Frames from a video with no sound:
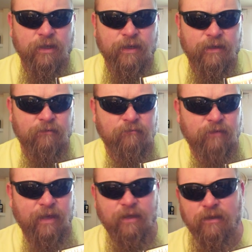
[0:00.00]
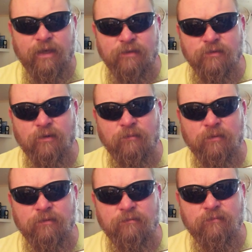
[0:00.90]
and they had legs on them,
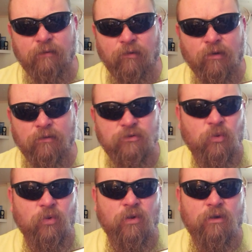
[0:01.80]
but they were all tore